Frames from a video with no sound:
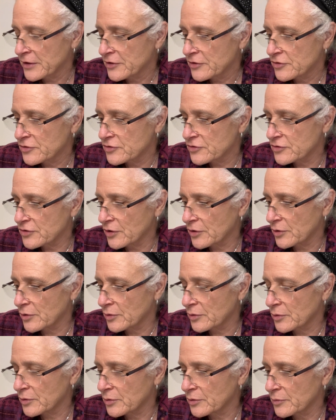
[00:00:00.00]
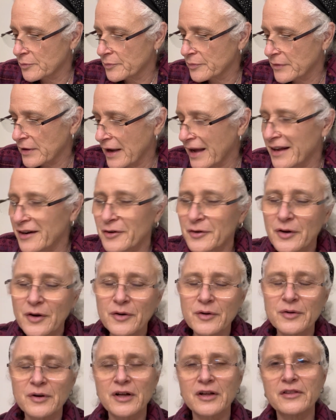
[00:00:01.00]
So I don't
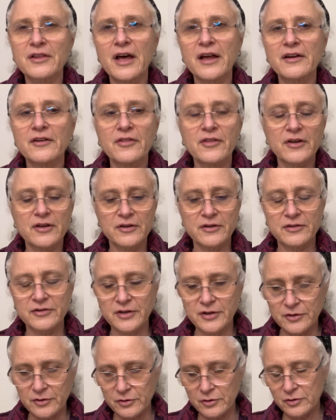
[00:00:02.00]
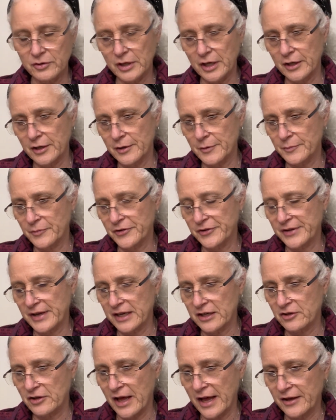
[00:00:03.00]
know, a lot of the little
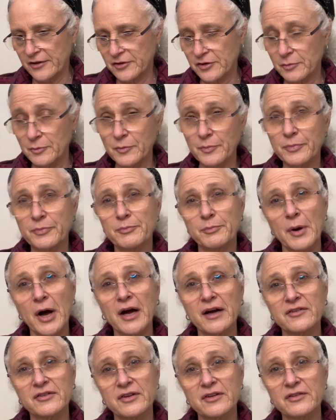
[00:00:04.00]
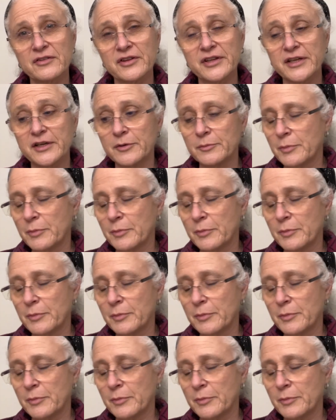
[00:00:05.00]
stained glass boxes, lidded